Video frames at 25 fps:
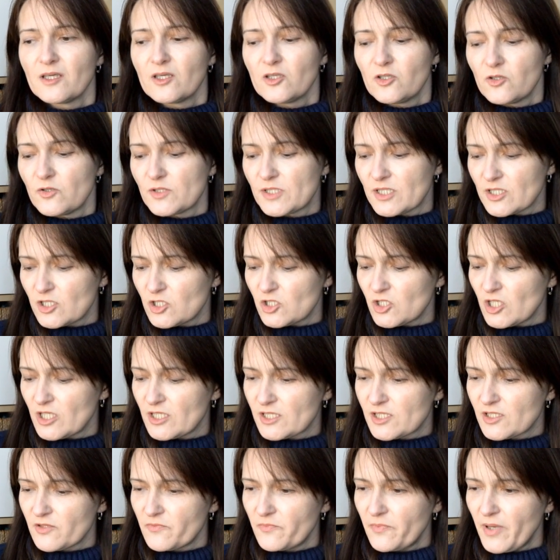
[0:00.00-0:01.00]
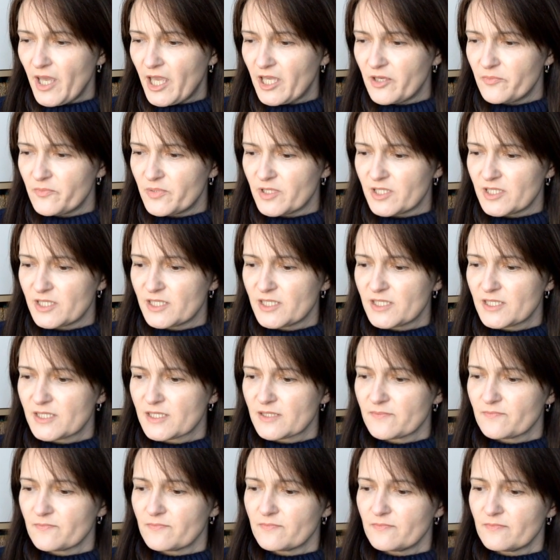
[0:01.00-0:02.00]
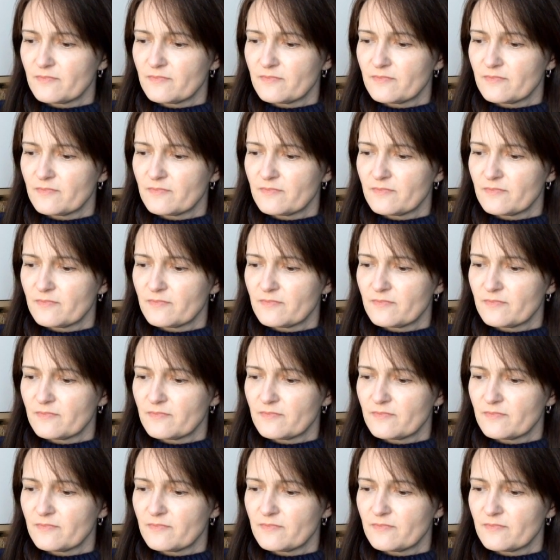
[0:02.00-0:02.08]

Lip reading: using sheets of papers